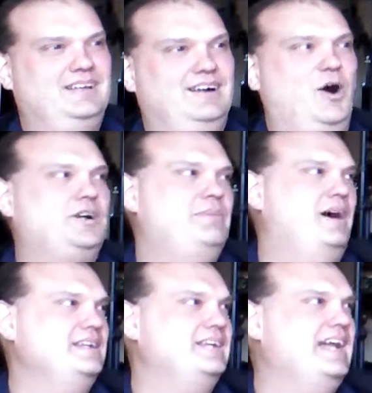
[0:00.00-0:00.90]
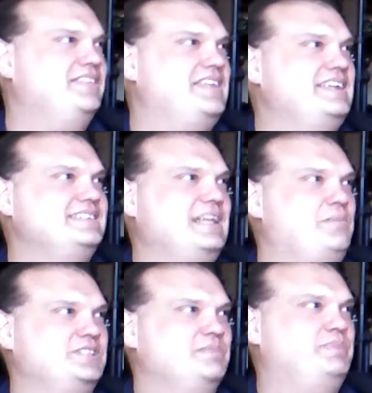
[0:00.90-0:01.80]
Oh, come on! You gotta think he slept
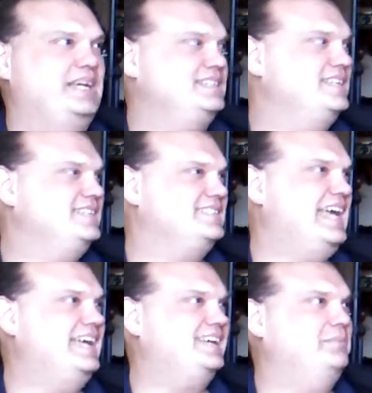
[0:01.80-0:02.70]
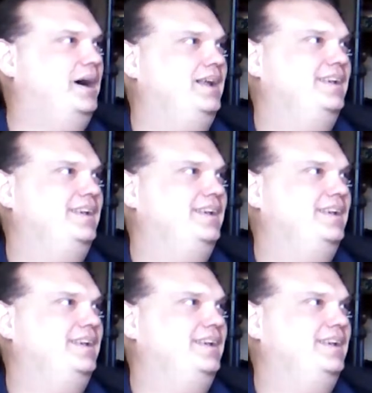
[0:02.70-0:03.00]
with some pigs in his day. Come on.